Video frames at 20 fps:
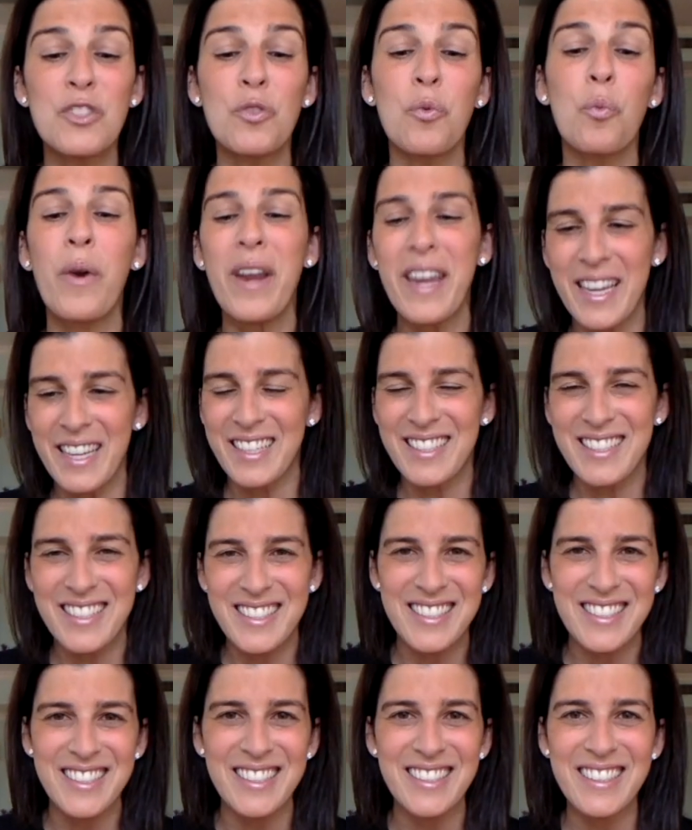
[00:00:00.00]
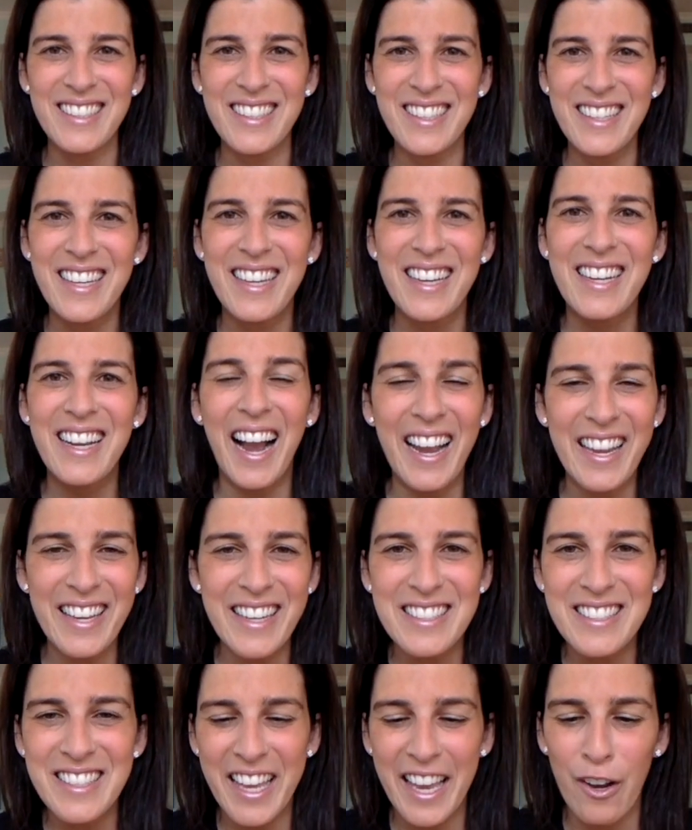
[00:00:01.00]
week's
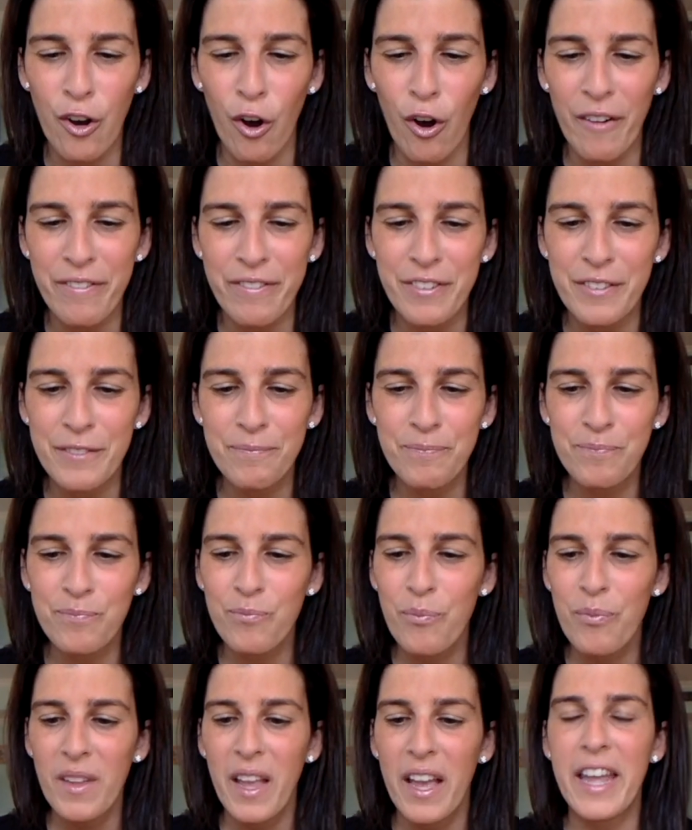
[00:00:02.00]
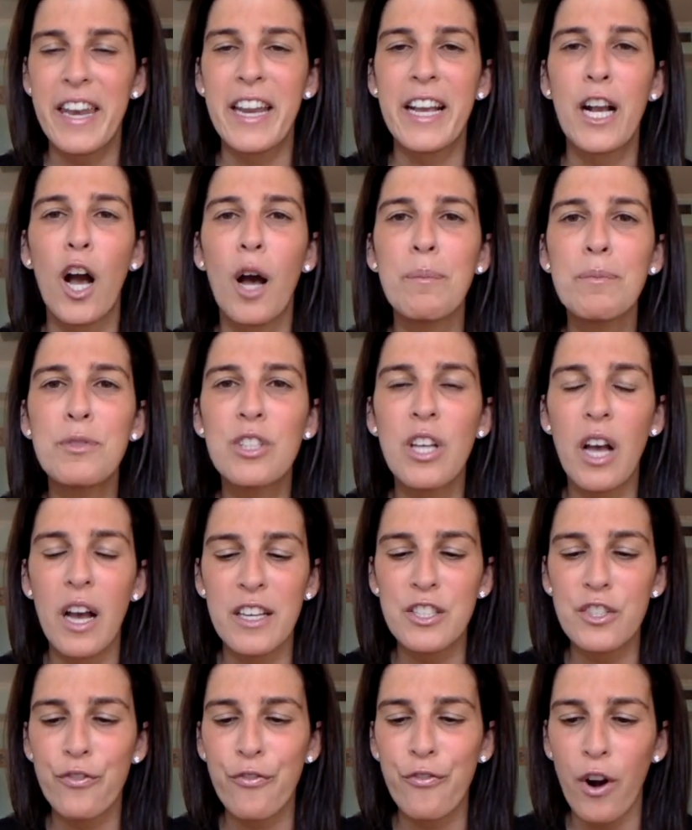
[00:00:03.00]
Kindness Kickoff. And it comes to
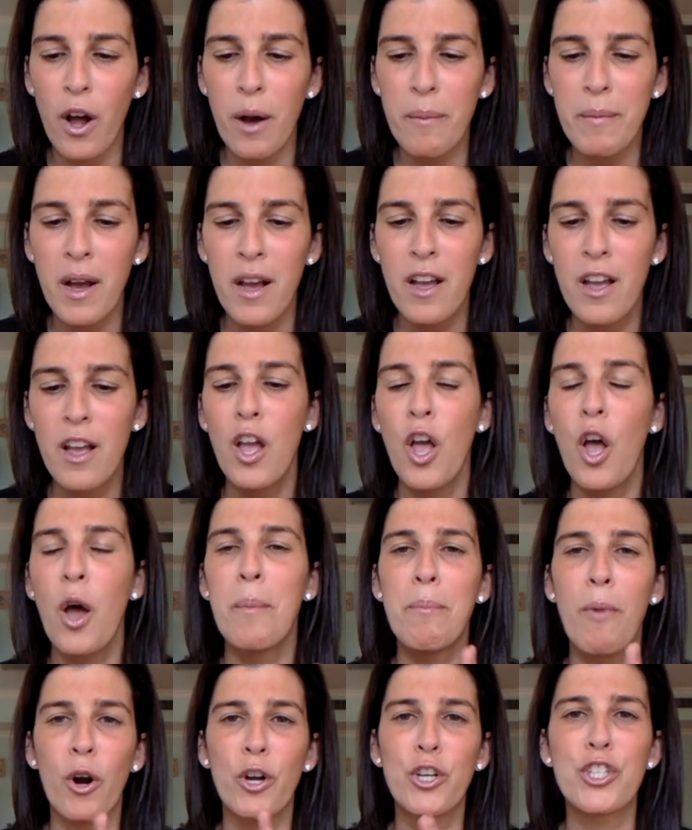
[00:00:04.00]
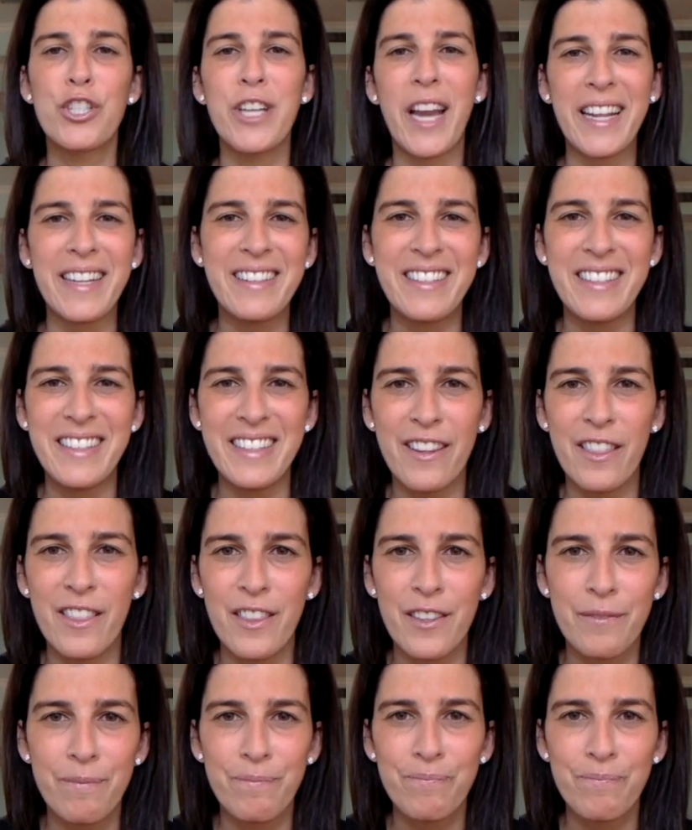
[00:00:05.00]
us from March 19th.